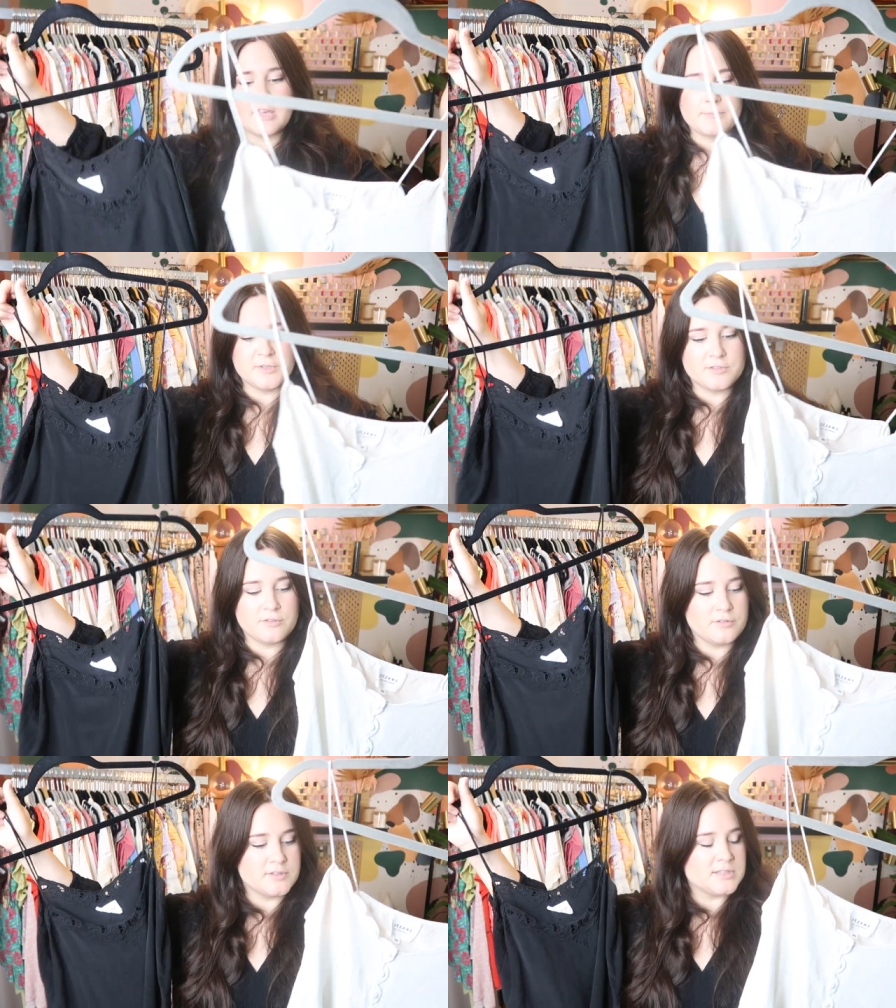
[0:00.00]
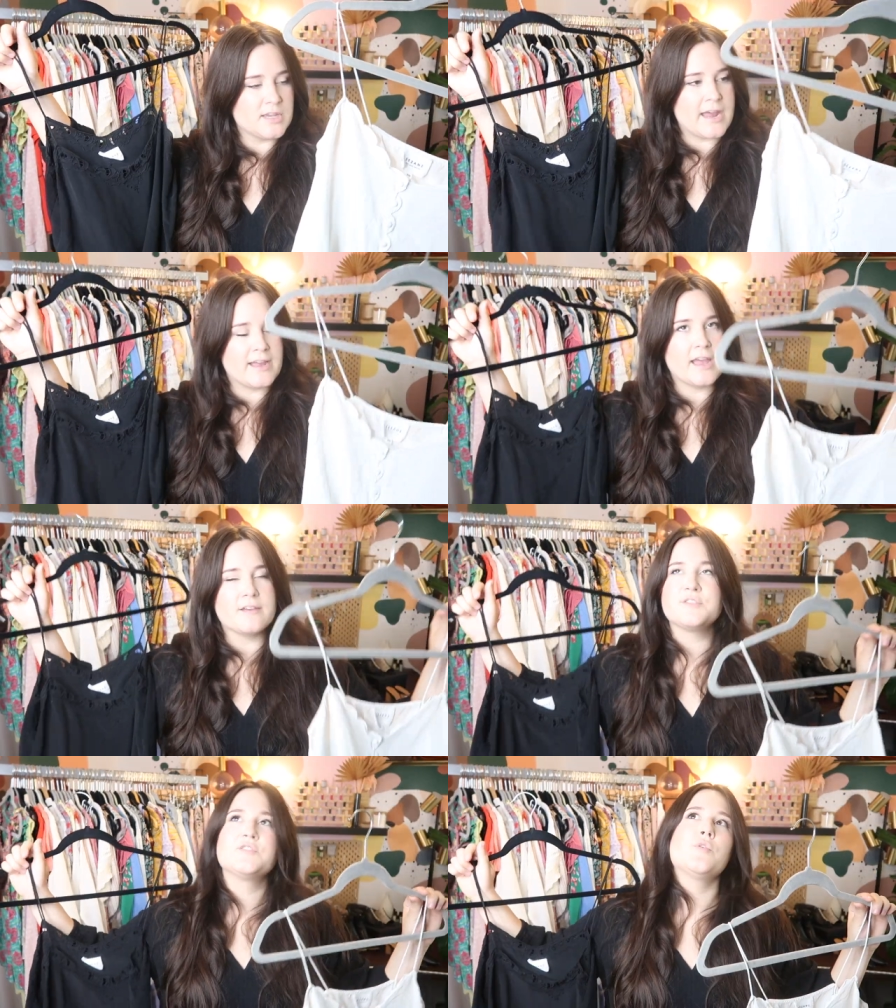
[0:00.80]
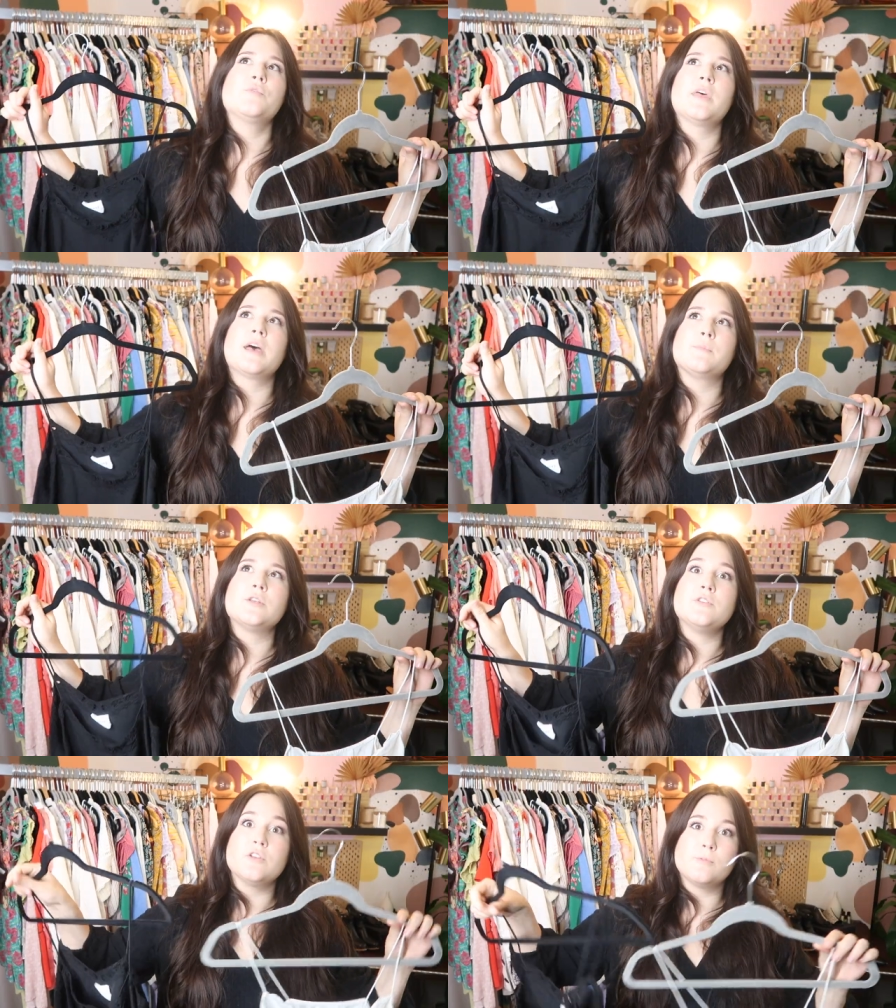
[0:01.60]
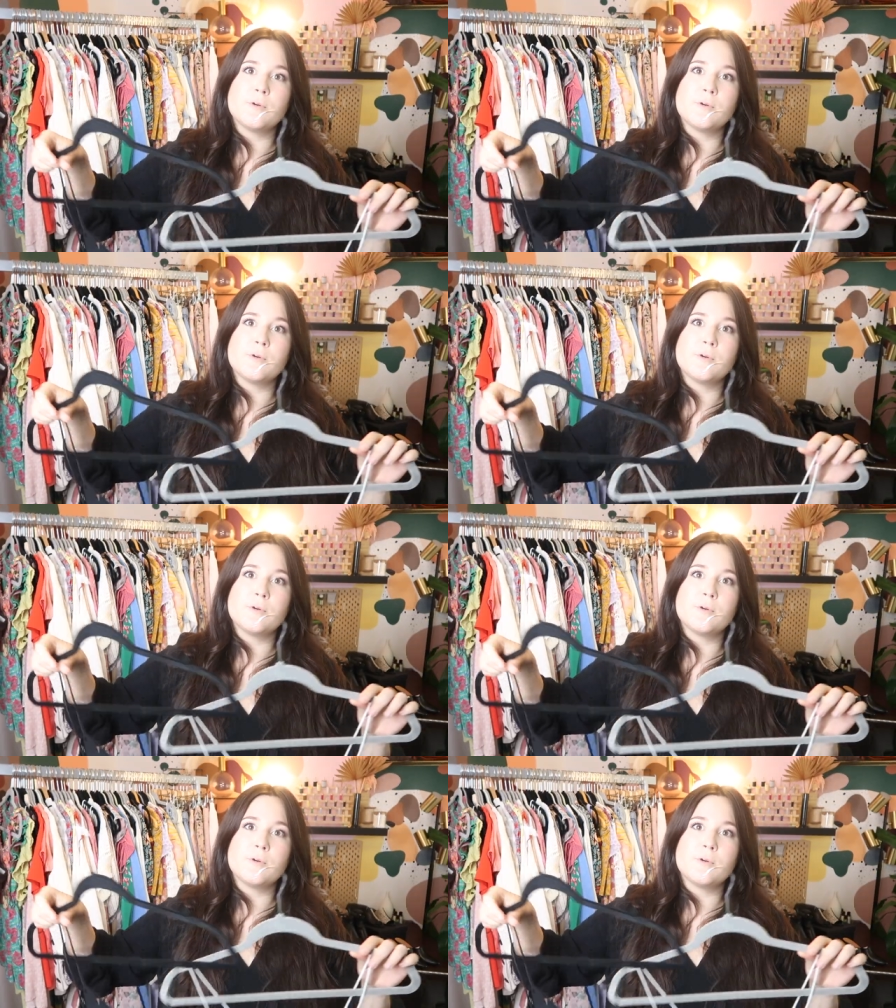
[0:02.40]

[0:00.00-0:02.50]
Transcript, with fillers: camisoles, I have sold them new